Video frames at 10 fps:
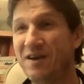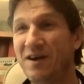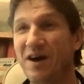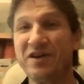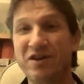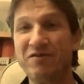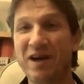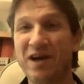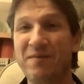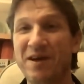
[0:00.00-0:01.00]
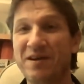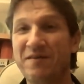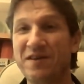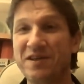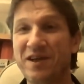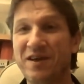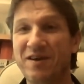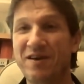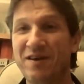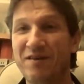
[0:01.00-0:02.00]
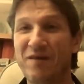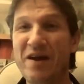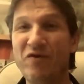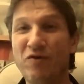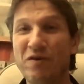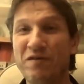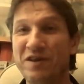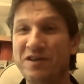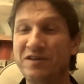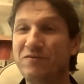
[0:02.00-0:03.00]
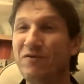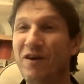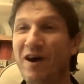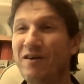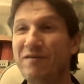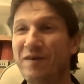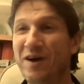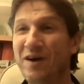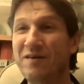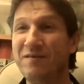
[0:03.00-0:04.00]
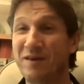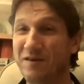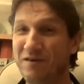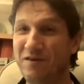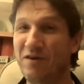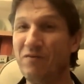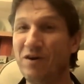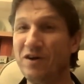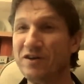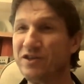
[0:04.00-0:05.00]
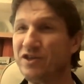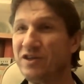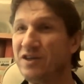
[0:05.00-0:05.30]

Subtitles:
I do recommend a visit when all of this is all over, you know what,